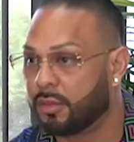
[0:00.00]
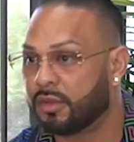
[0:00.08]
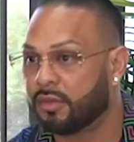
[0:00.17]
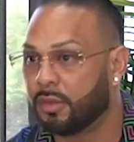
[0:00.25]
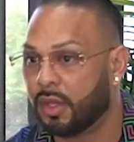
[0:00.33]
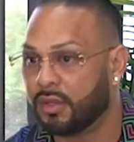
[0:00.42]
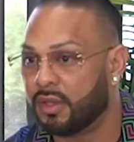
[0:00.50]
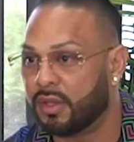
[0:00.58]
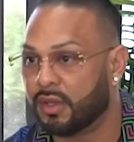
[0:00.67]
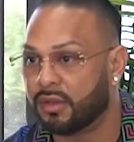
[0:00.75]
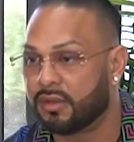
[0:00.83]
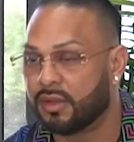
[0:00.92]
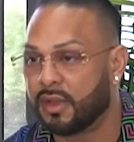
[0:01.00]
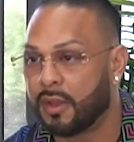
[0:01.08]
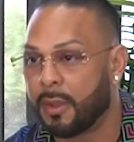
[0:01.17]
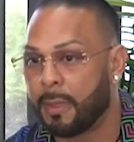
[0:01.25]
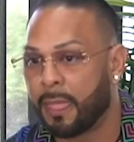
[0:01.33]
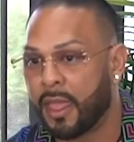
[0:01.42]
about small details,
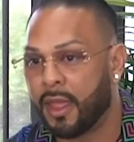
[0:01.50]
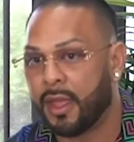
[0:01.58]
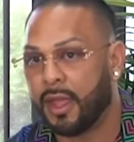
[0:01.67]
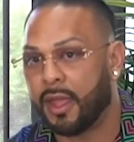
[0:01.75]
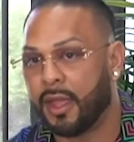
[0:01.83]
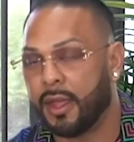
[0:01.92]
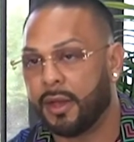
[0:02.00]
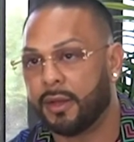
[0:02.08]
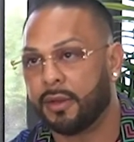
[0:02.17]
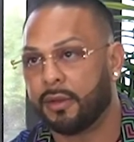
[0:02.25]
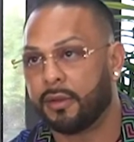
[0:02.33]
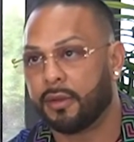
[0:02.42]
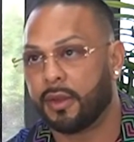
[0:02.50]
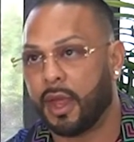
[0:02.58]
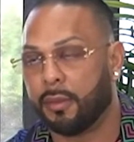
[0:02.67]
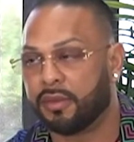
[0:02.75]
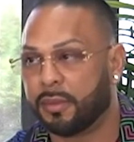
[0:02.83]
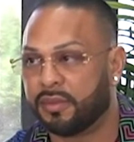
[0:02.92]
and I
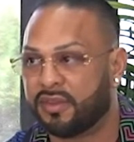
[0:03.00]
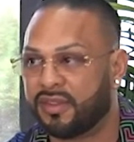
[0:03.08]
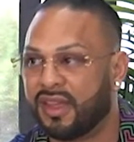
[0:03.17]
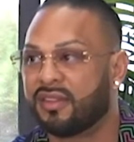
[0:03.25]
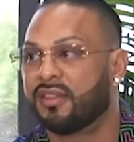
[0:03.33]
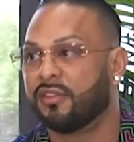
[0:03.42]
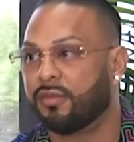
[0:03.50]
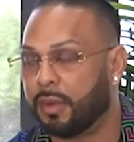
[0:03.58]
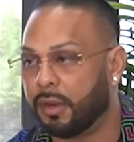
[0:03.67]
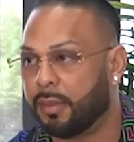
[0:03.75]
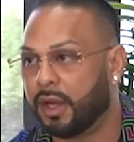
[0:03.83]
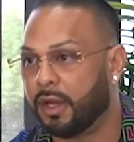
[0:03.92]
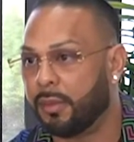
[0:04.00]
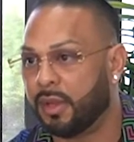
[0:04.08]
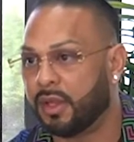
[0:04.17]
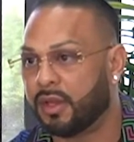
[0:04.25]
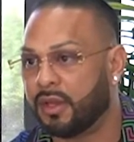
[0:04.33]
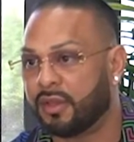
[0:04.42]
was obsessive about
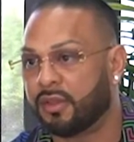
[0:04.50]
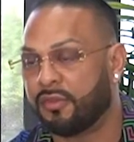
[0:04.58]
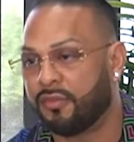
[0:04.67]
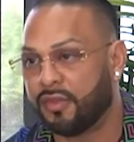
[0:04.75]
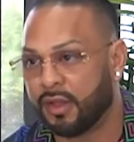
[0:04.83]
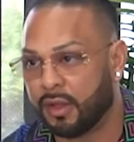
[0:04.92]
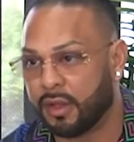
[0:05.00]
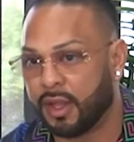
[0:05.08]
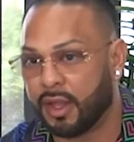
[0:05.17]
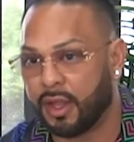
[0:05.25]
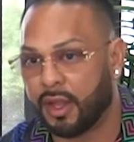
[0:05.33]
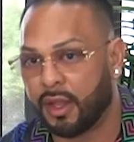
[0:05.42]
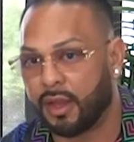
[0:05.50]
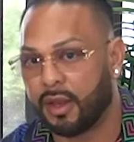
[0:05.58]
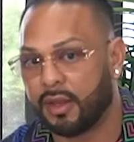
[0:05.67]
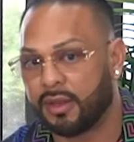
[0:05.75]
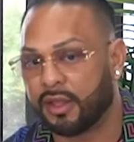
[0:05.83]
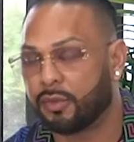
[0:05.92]
bodybuilding, and that's a feel.
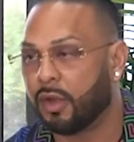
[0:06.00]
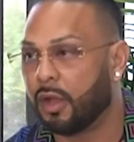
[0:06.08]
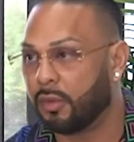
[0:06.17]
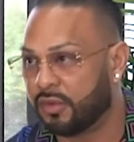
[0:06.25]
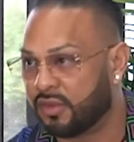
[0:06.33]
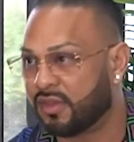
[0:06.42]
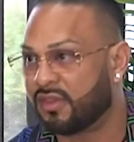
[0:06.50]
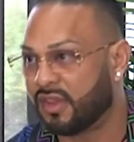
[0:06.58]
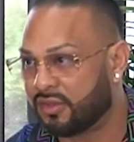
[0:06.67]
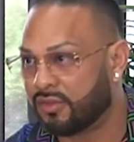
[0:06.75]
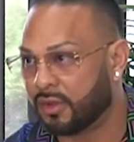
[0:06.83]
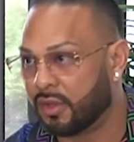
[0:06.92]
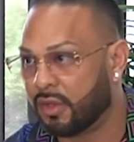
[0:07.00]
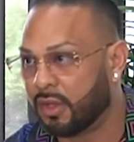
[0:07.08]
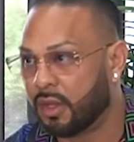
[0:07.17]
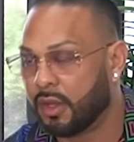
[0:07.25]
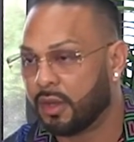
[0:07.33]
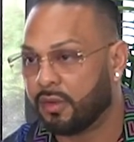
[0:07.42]
That's why I was successful,
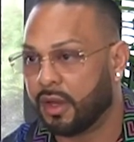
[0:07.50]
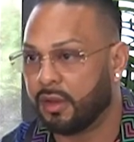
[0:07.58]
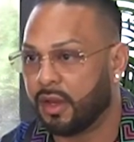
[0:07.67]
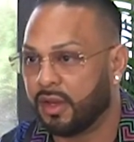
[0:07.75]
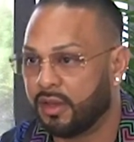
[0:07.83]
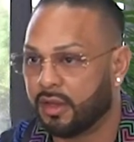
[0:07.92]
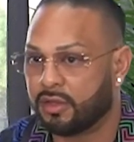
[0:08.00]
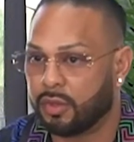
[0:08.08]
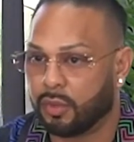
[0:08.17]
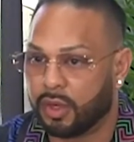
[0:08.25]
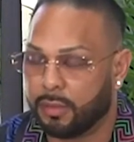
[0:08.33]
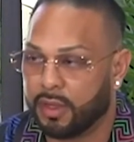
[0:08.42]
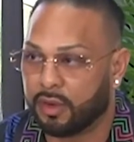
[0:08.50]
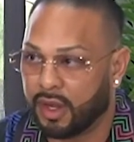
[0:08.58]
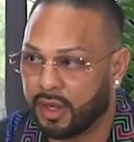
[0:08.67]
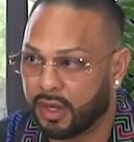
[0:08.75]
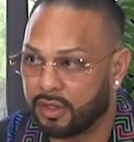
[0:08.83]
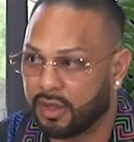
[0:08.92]
right? Anything that you want to be
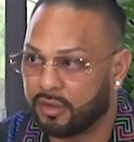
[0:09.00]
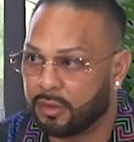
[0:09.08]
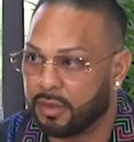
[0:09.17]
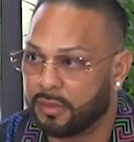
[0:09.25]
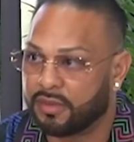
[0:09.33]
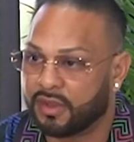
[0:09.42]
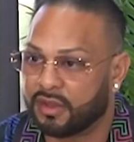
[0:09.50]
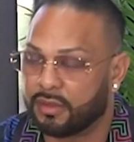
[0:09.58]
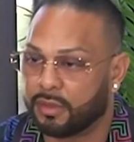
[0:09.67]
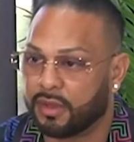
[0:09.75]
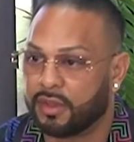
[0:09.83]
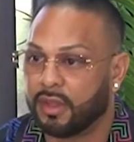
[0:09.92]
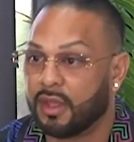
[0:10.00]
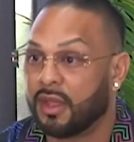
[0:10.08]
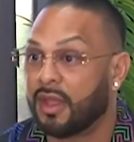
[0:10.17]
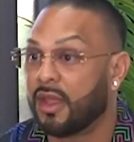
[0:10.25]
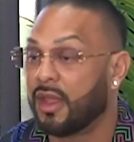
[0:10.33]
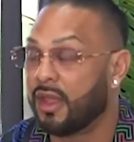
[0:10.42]
great at, you have to be obsessed with,
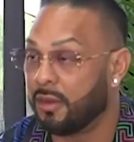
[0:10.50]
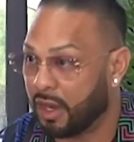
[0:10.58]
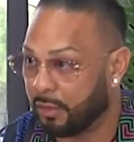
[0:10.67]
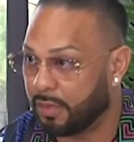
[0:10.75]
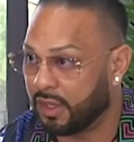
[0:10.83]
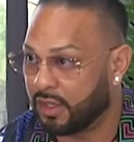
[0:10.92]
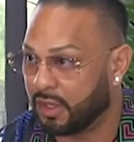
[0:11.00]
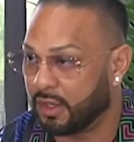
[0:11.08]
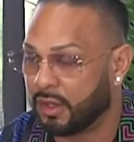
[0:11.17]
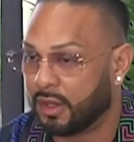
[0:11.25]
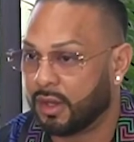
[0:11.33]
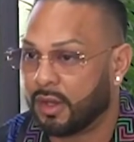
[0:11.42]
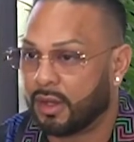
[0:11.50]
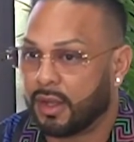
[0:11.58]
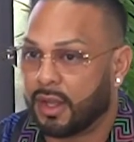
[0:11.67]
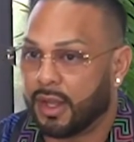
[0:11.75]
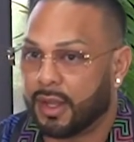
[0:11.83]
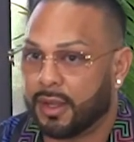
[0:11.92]
in my opinion.
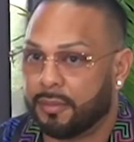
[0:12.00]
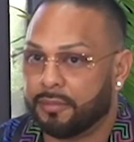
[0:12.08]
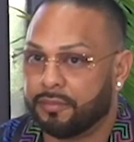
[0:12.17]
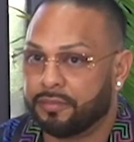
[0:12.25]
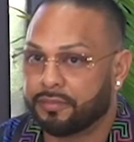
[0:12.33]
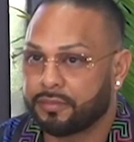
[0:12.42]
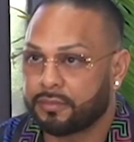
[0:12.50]
Um,